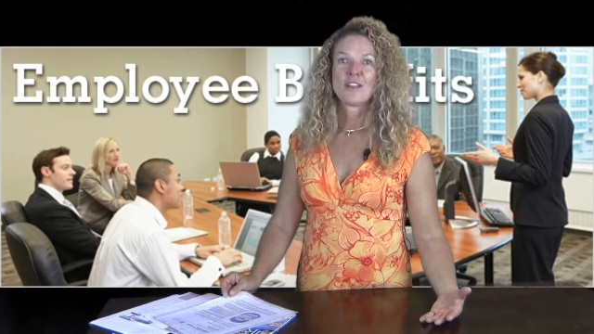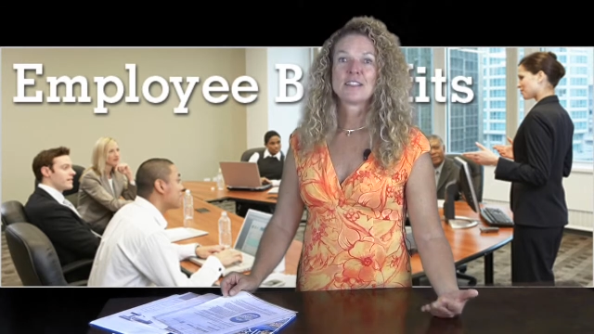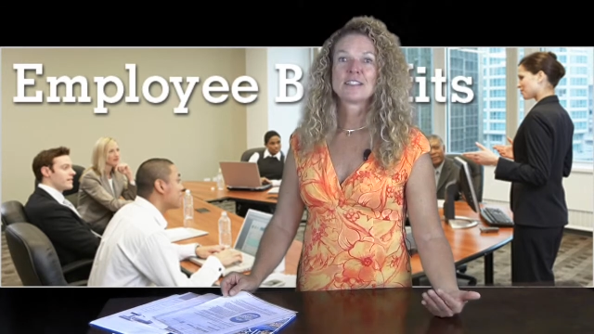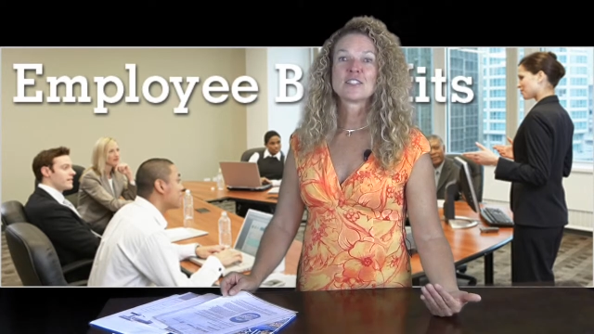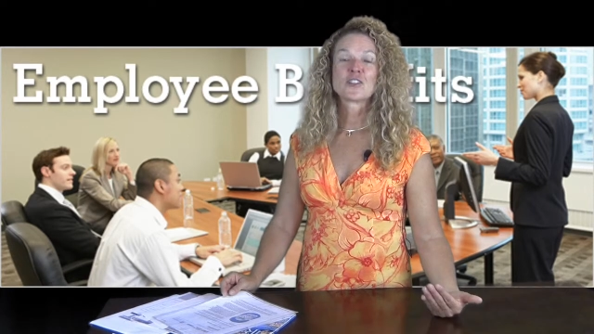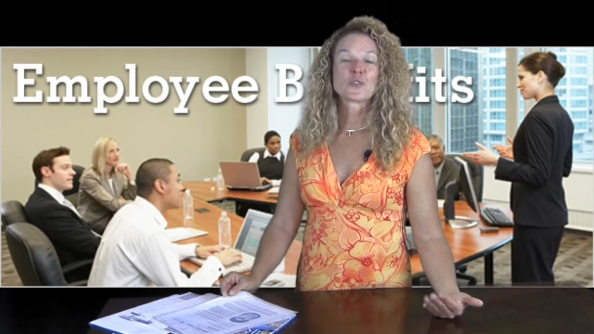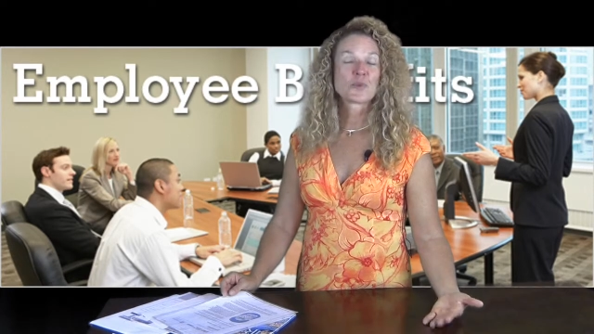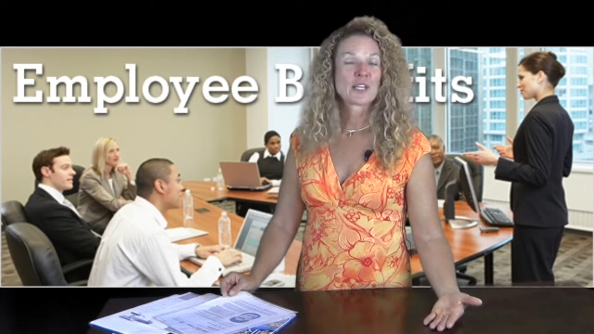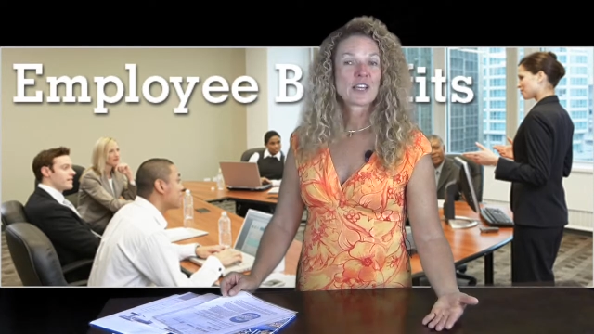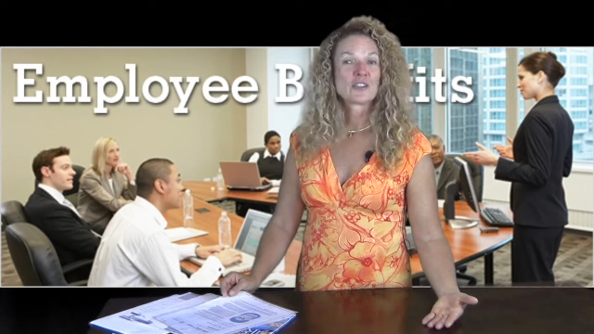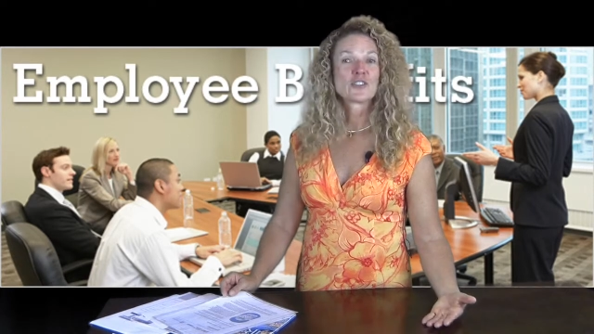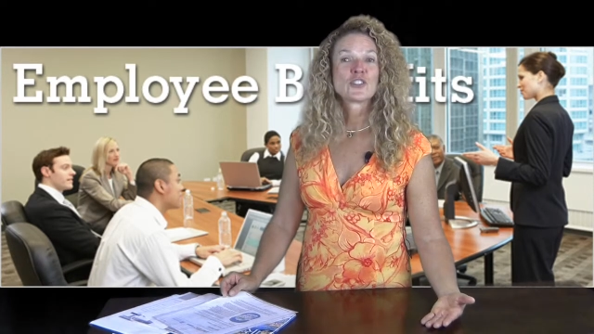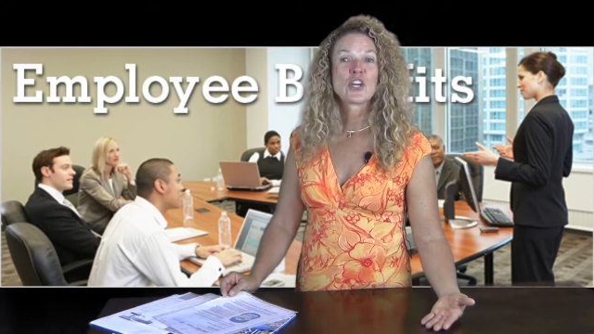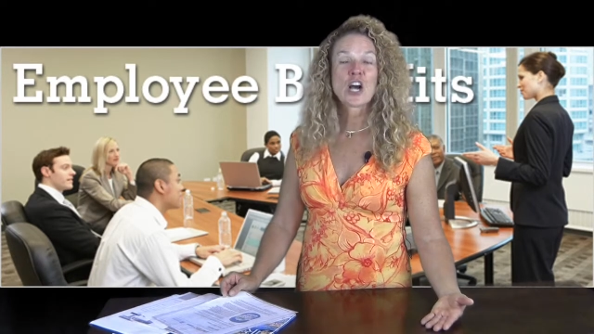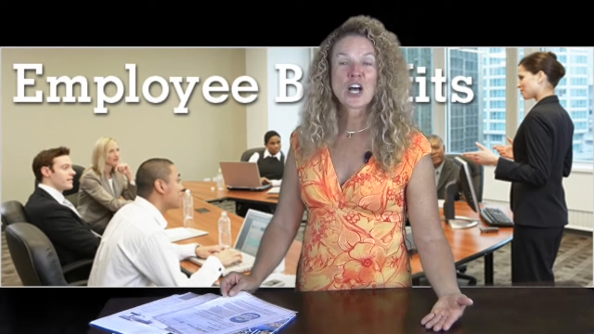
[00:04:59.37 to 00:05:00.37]
It's
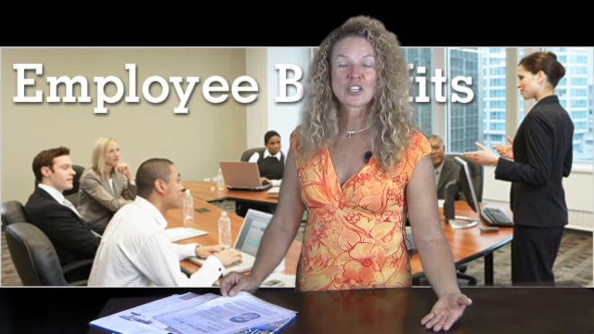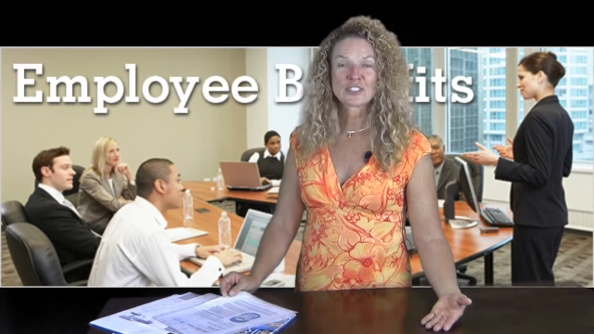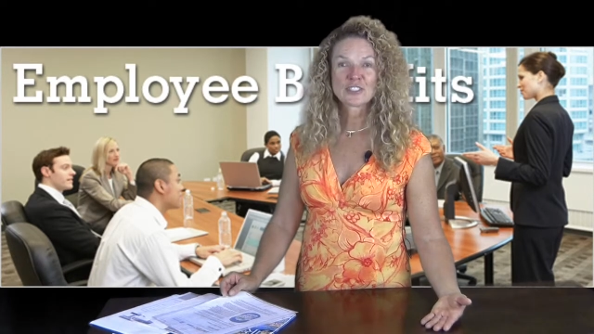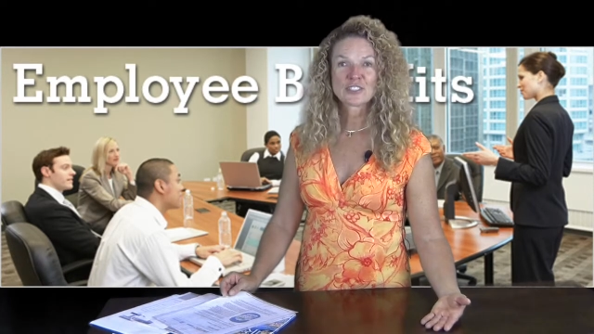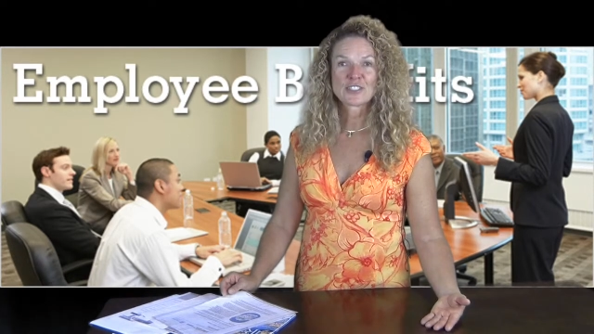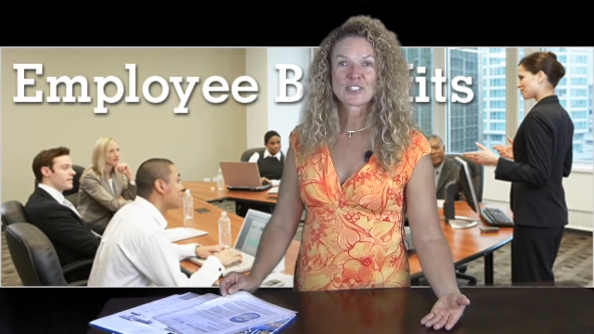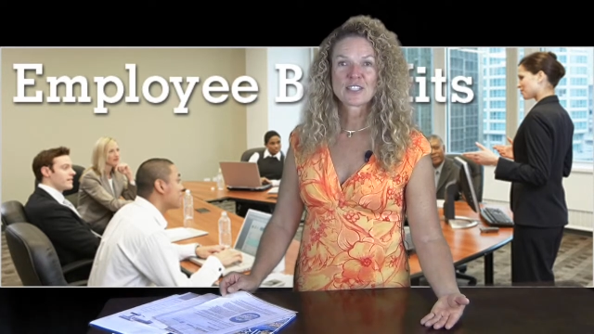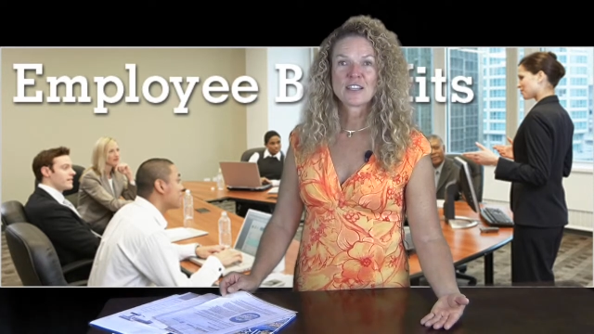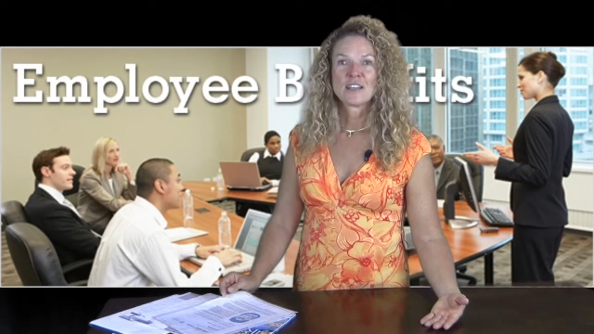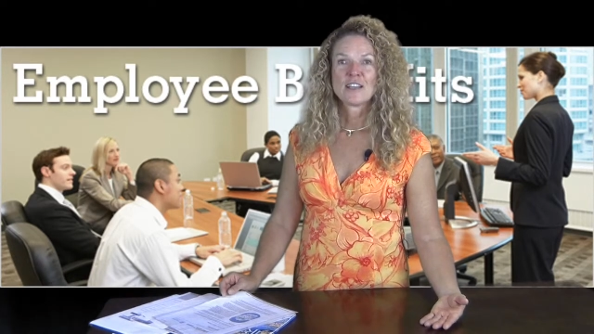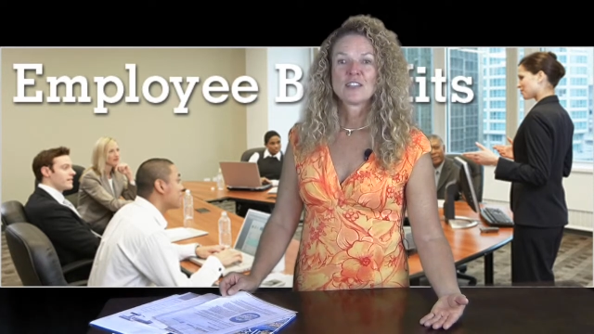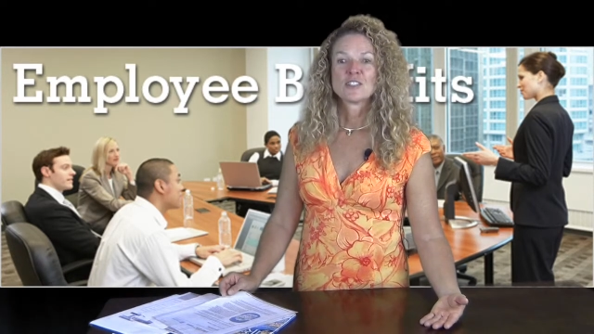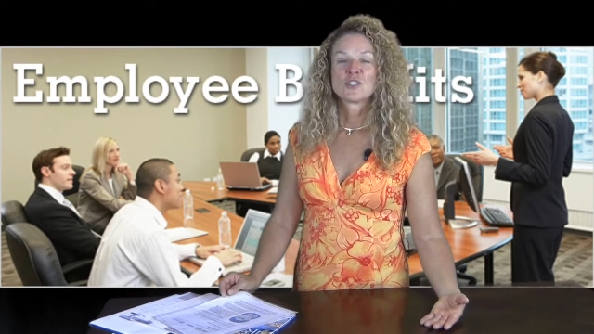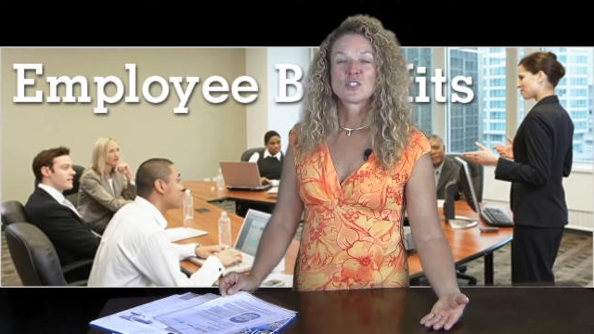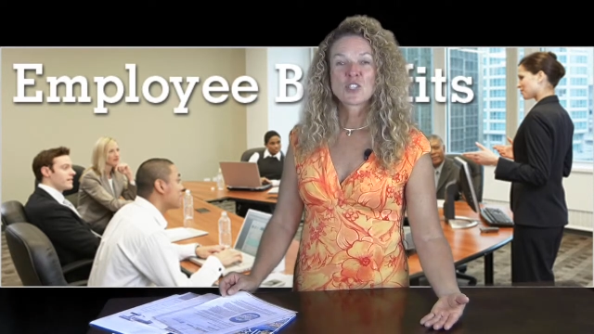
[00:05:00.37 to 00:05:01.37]
$300.
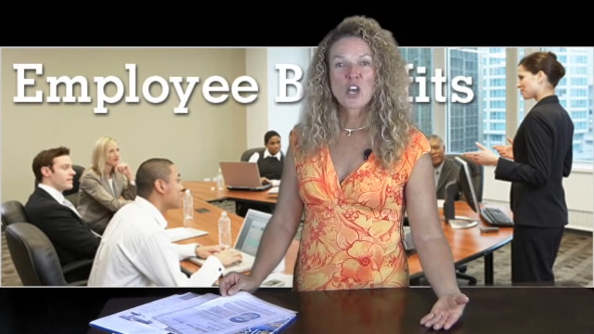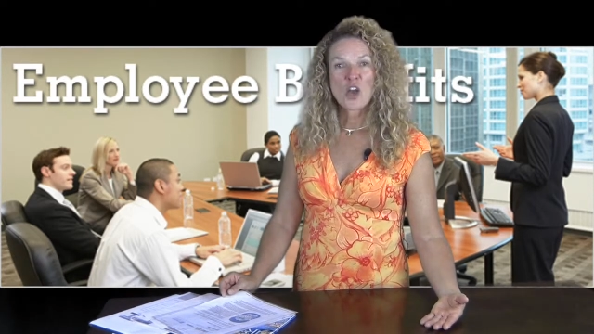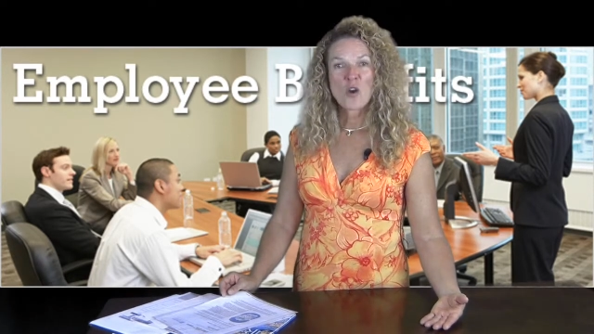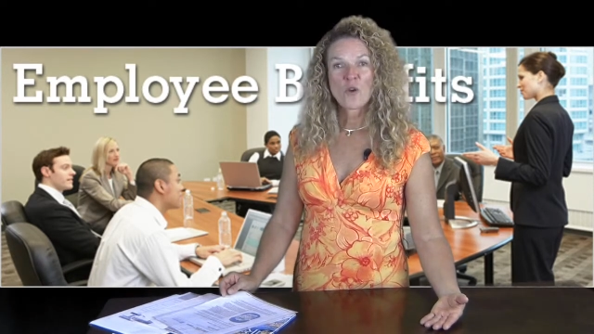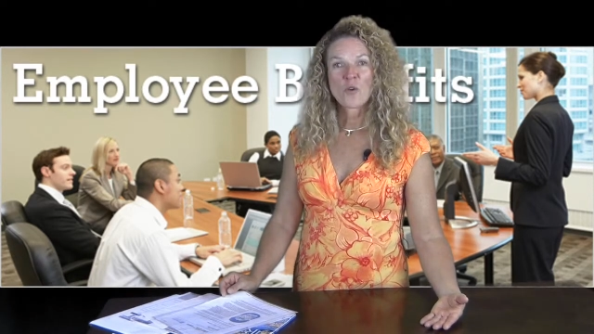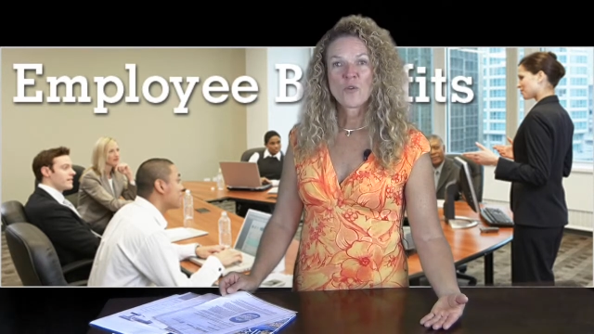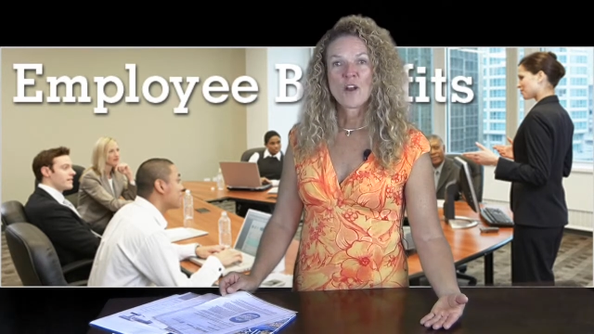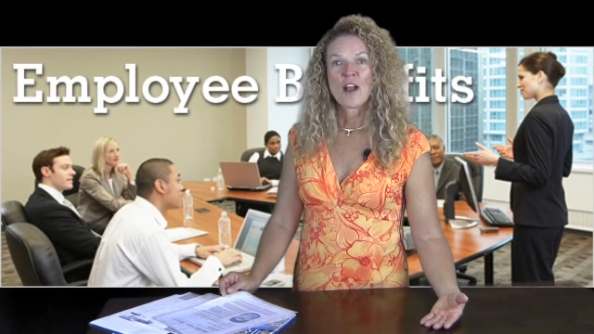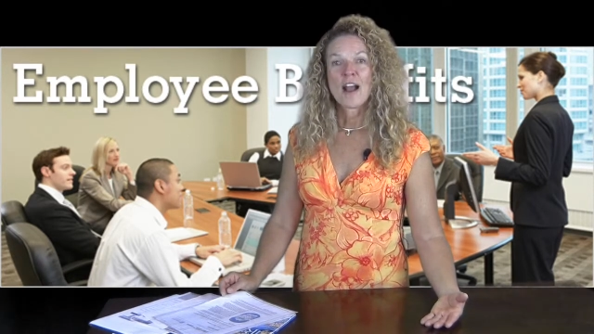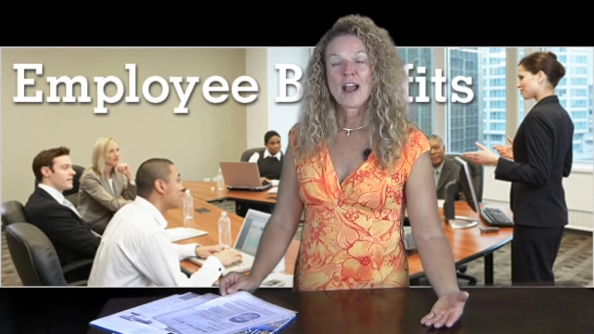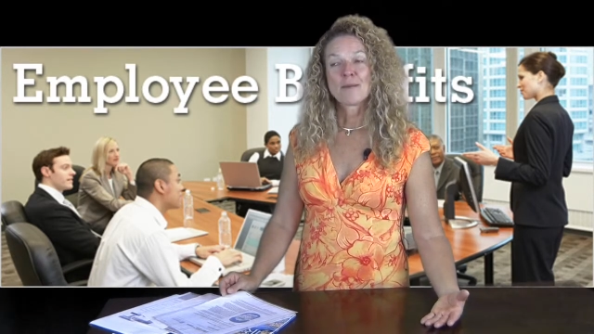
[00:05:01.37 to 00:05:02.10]
So